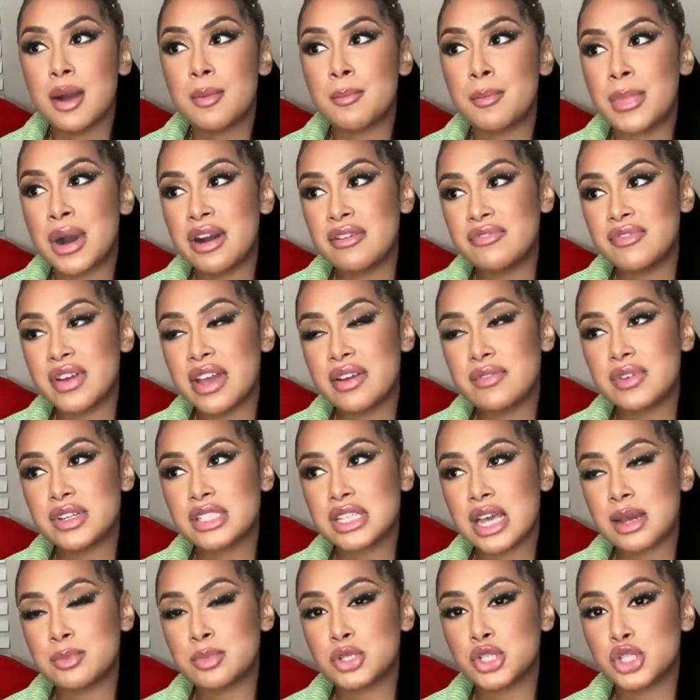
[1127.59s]
My favorite
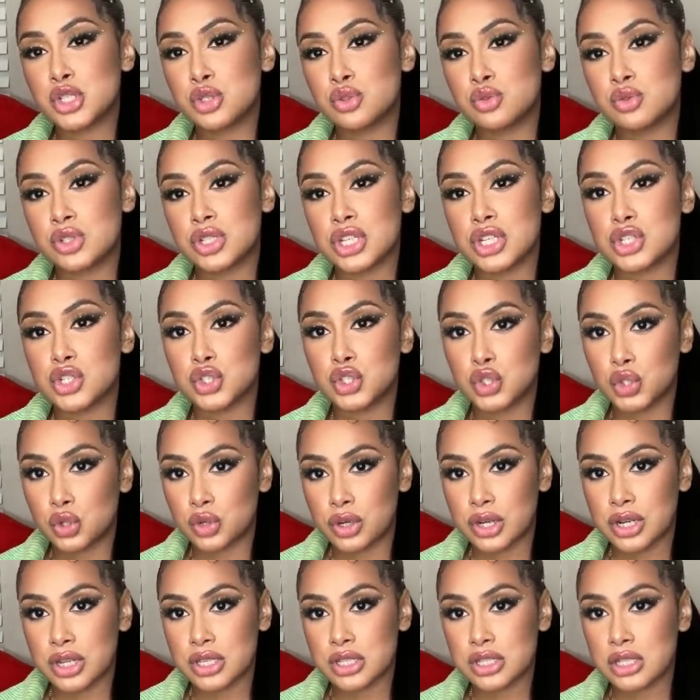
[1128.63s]
type of shoes is
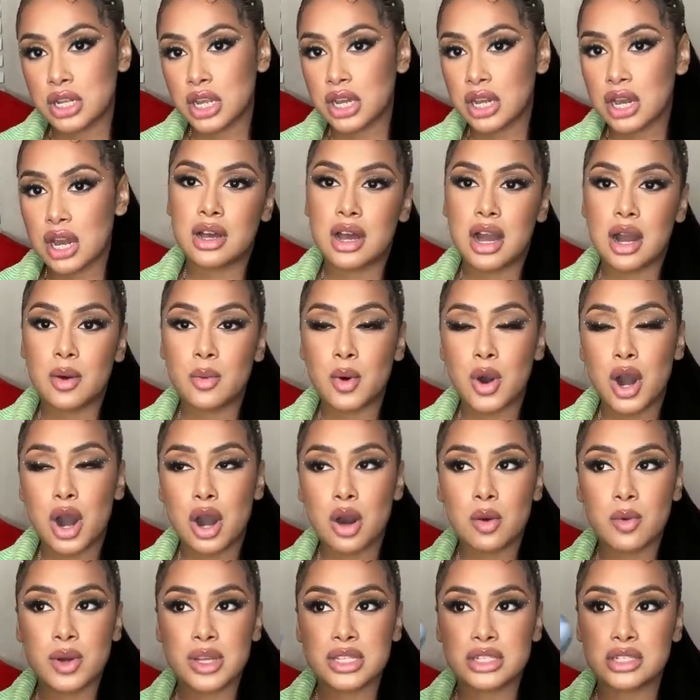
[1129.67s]
Jordans. Like I will
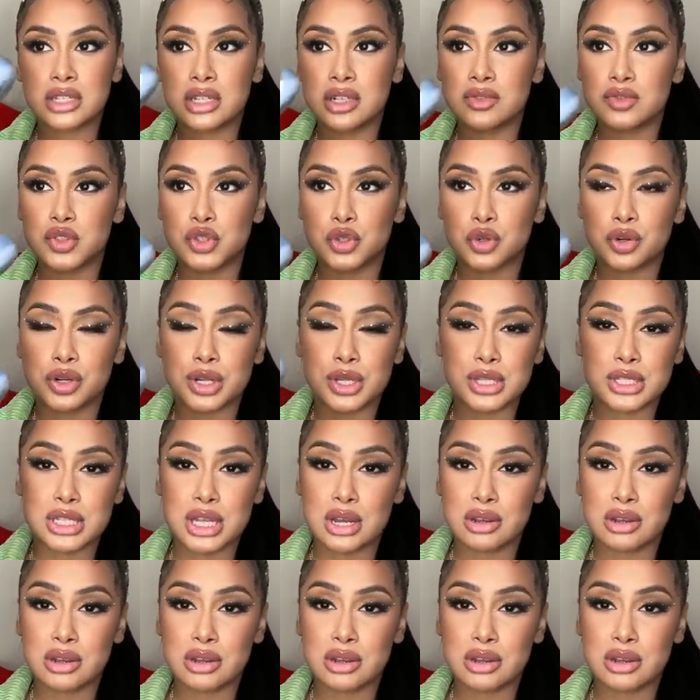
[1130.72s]
always love Jordans.